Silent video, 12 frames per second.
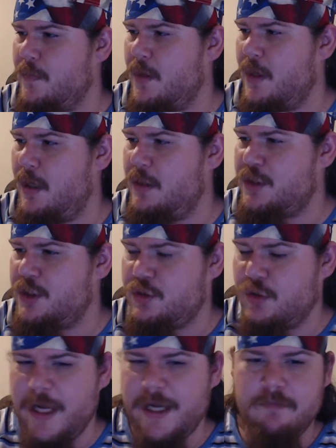
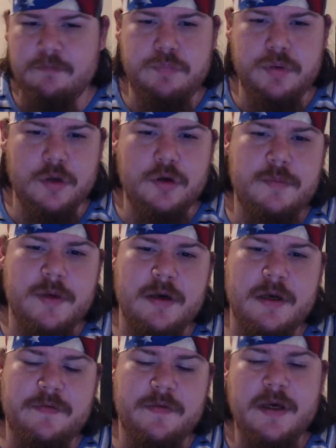Straight blueberry
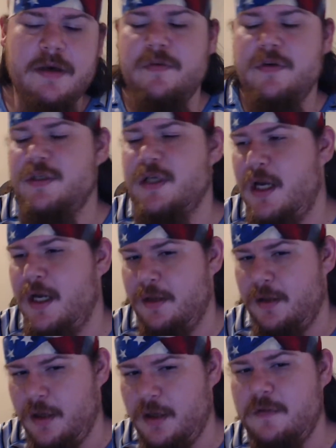flavors I
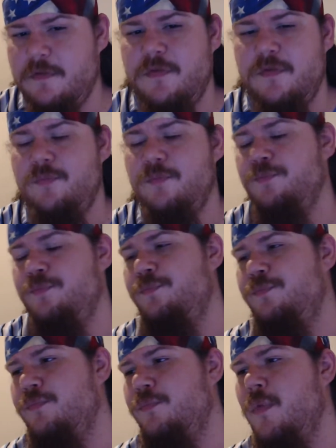love,
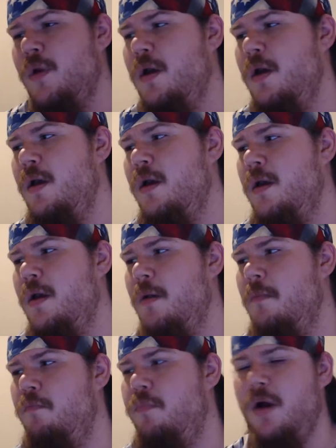
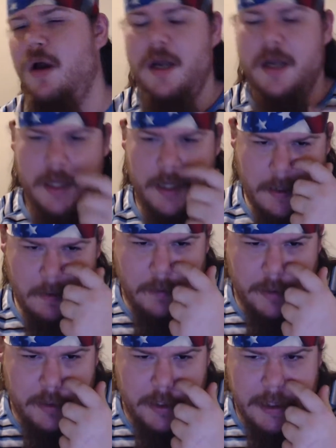but when you
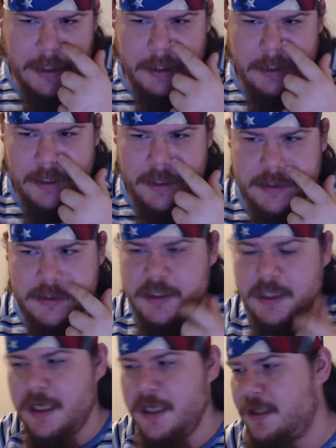get into things
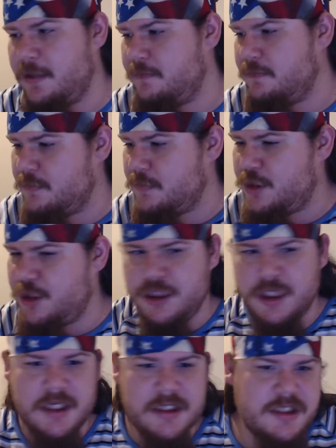like
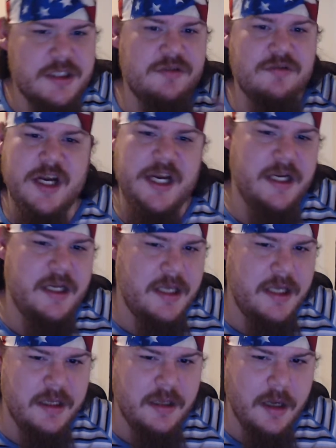just straight key
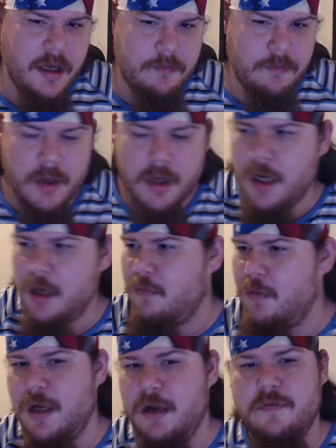lime pie or
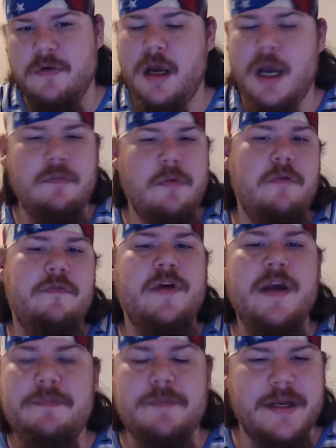whatever, I won't vape it.